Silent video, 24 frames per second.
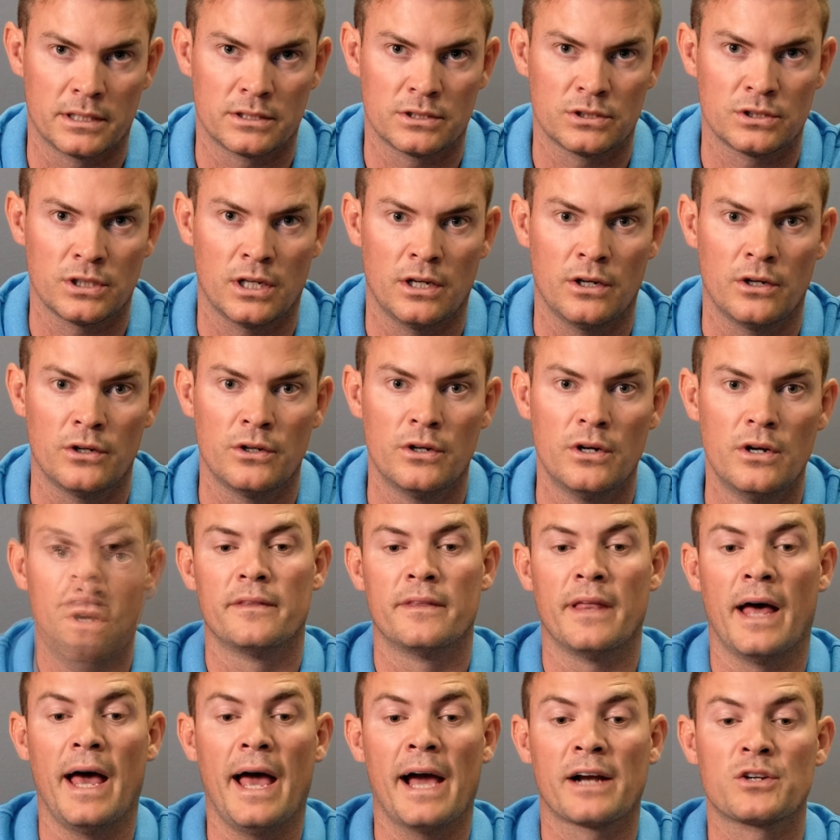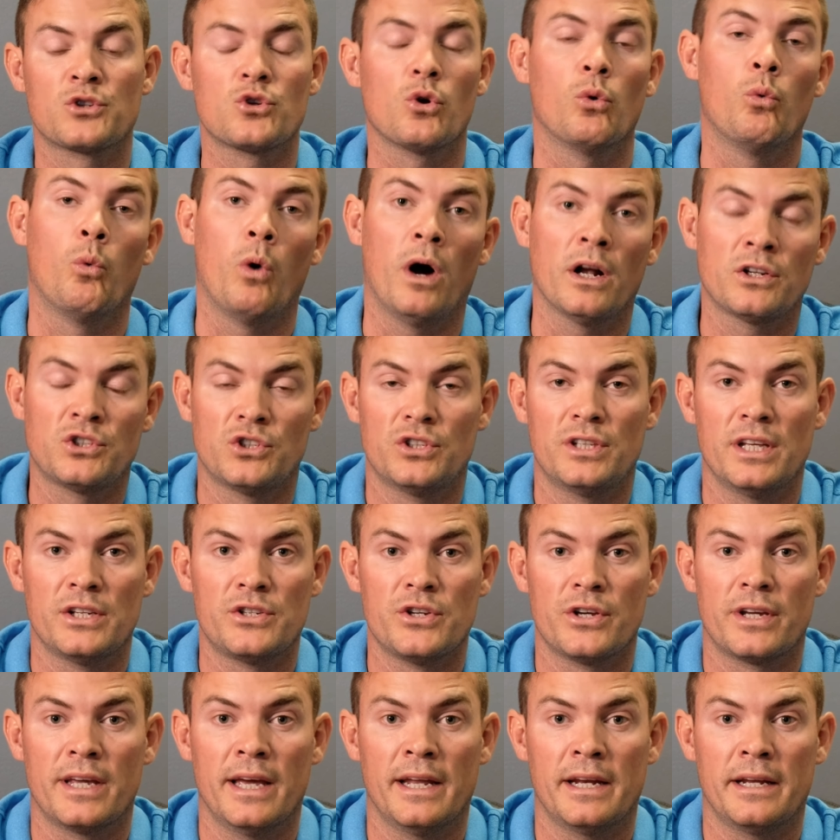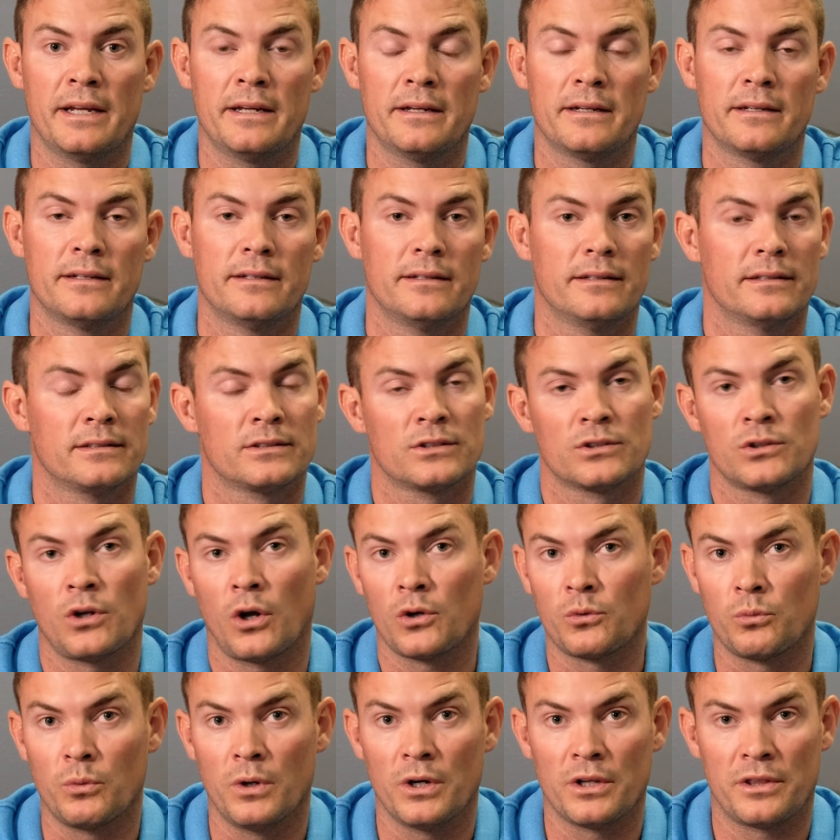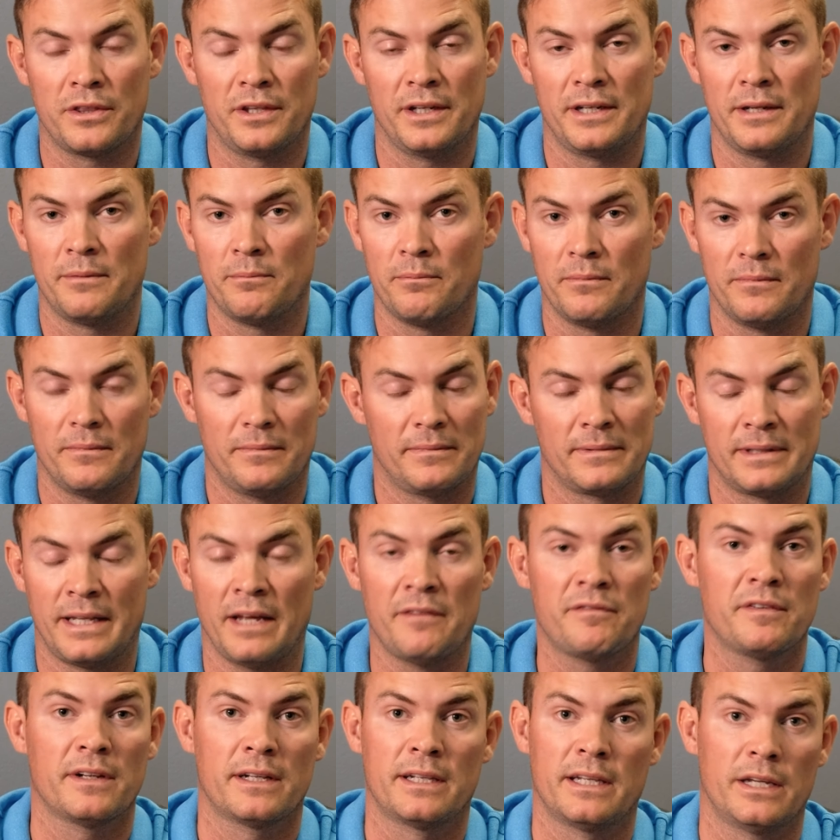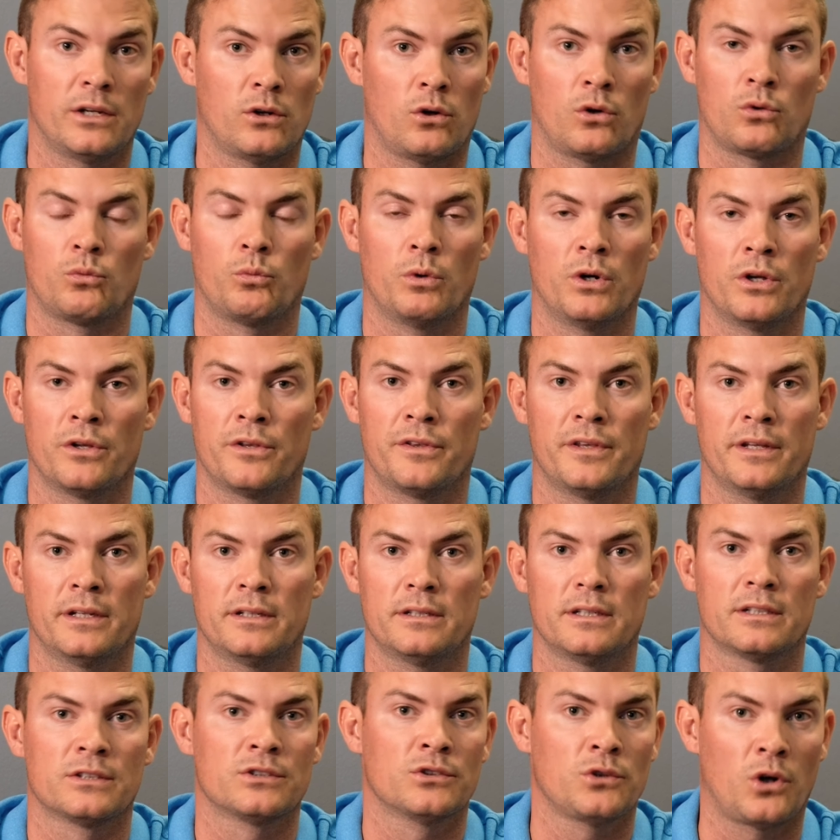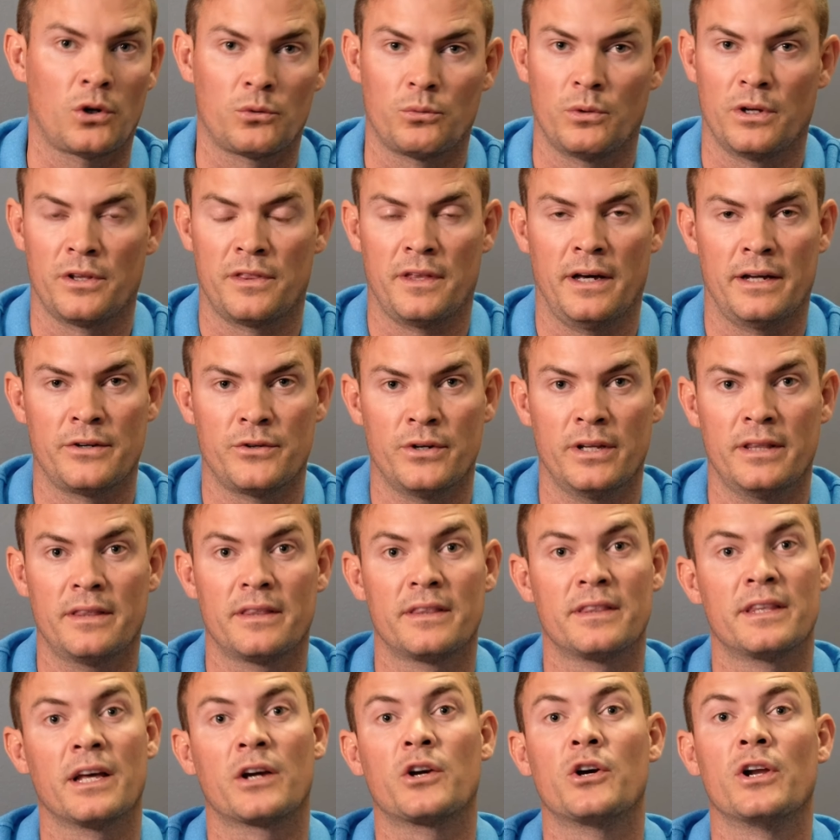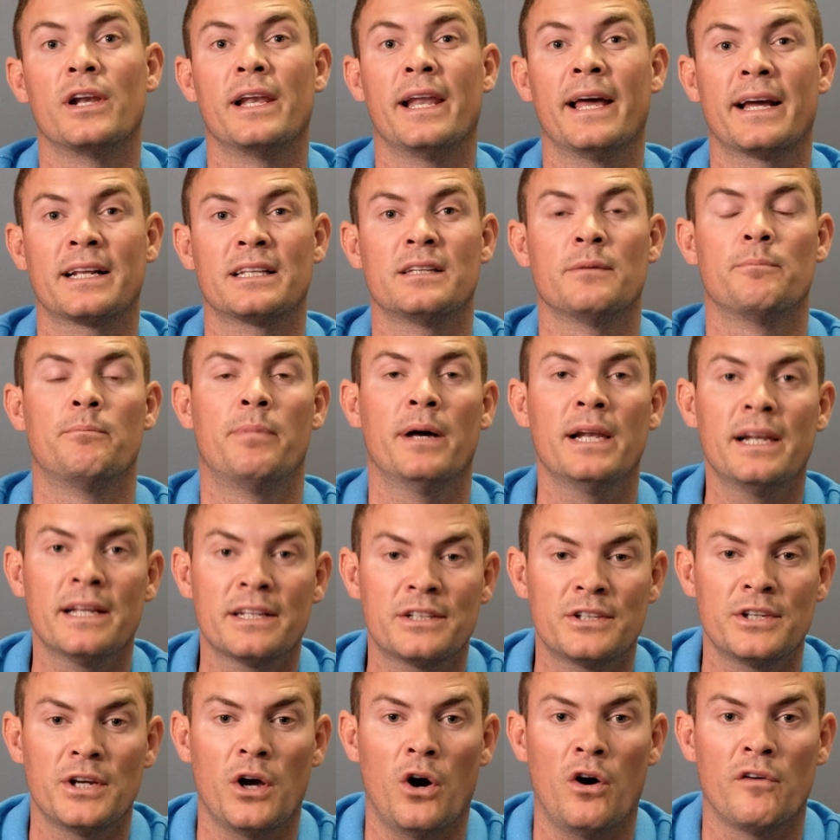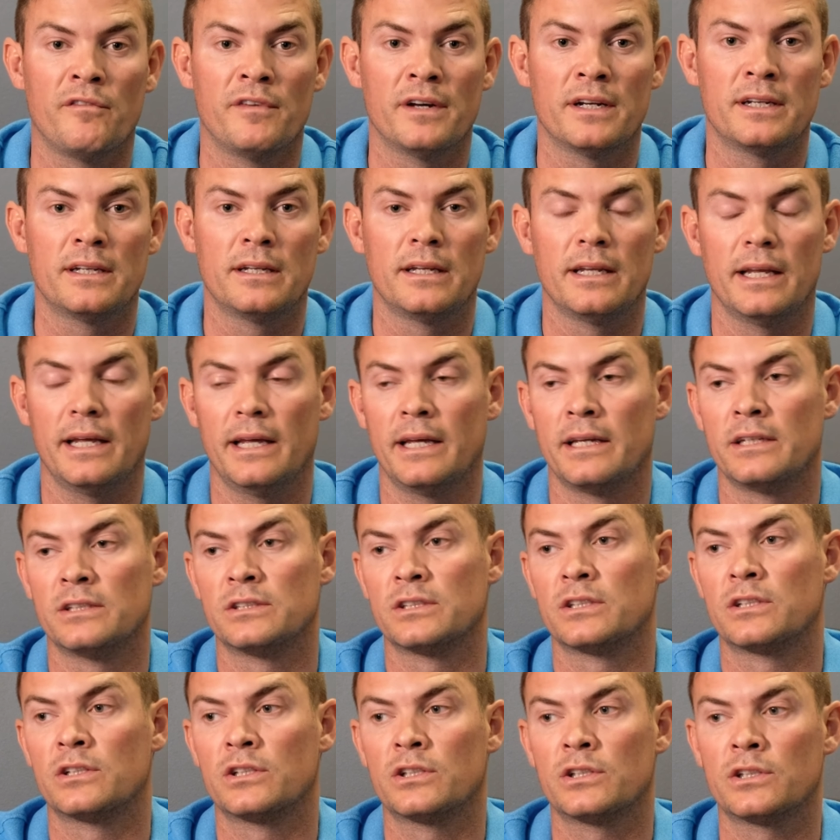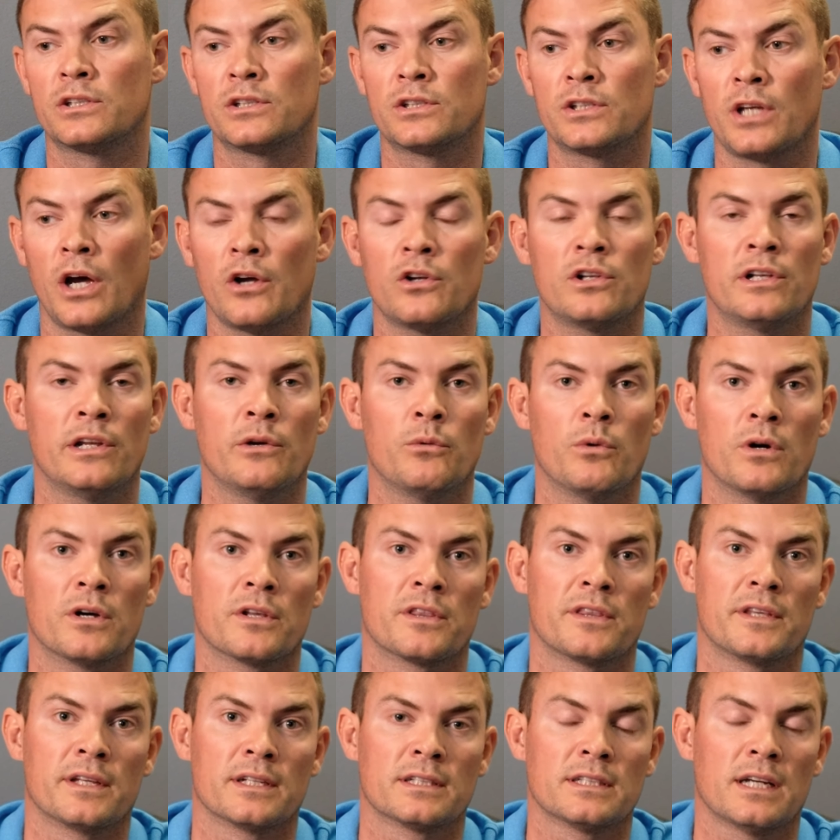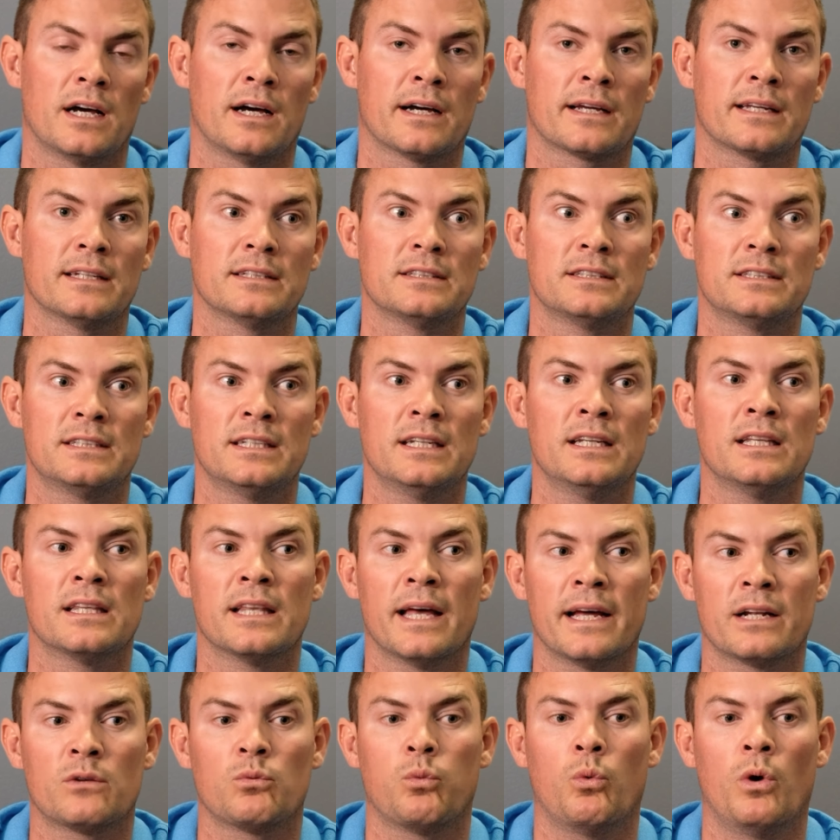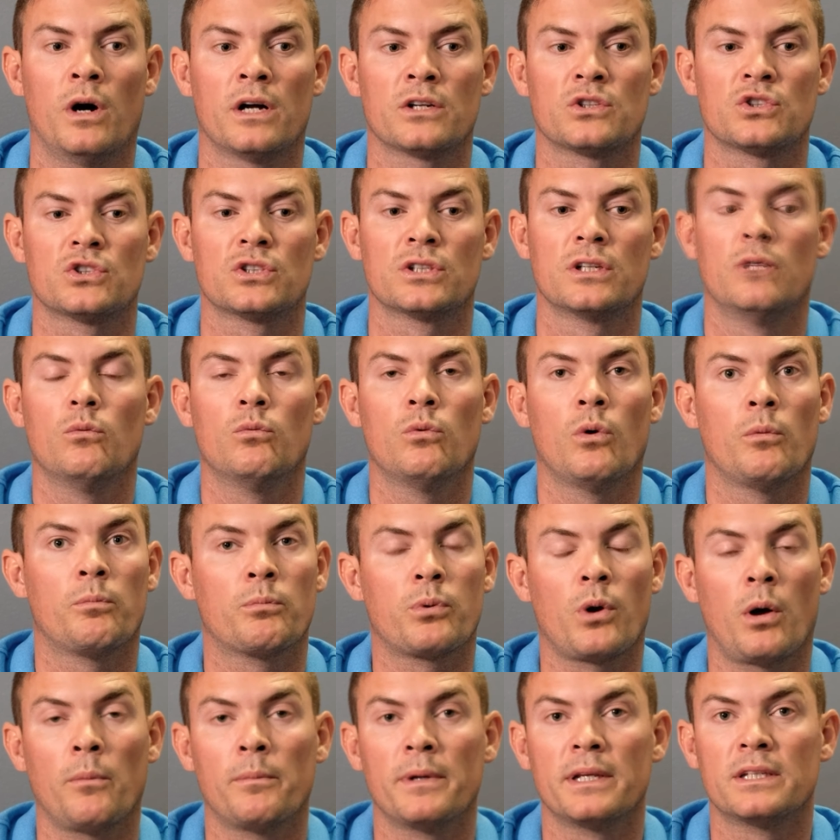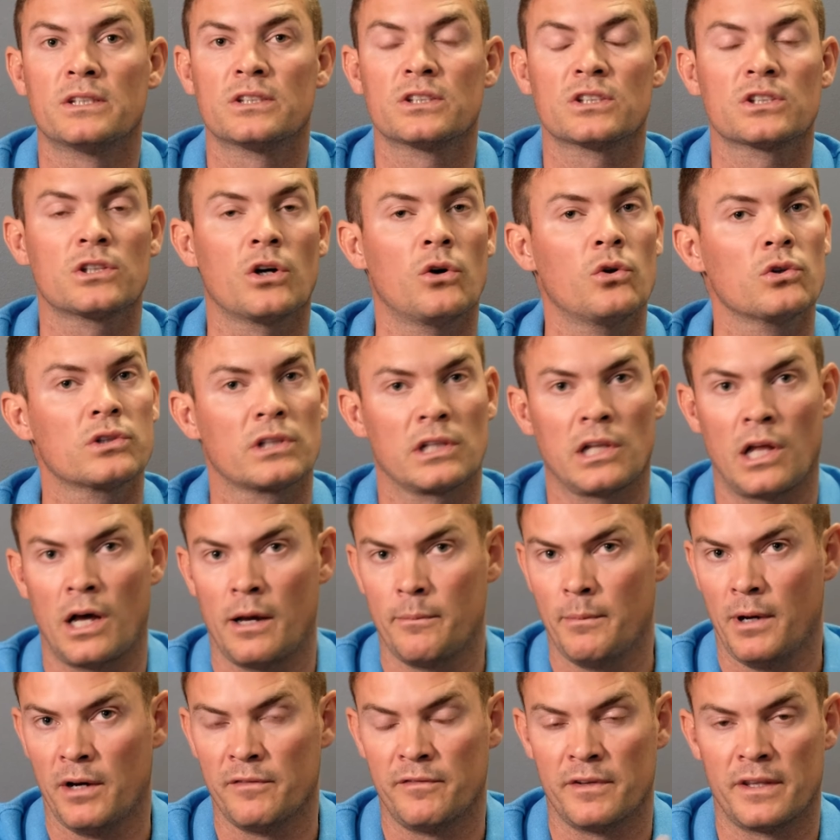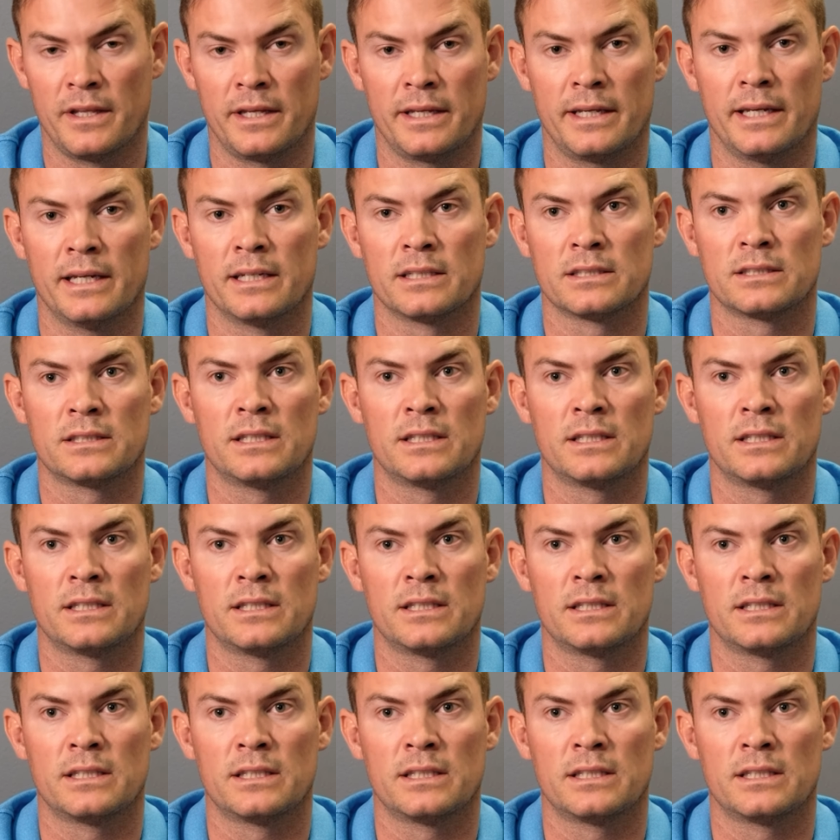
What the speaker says: So the actual watch that you're getting, it's not worth it, definitely not worth it. It's not worth 100. The collectability of it is totally worth it. I can see that watch will probably still climb over the years.